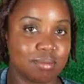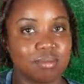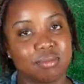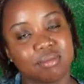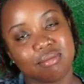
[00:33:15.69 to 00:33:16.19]

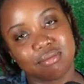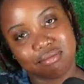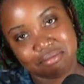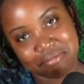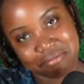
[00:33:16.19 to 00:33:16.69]

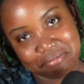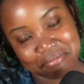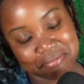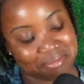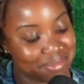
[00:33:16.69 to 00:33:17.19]

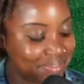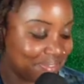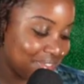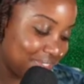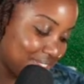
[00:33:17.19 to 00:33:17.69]

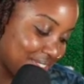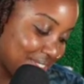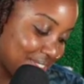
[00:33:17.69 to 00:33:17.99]
Nobody speaks.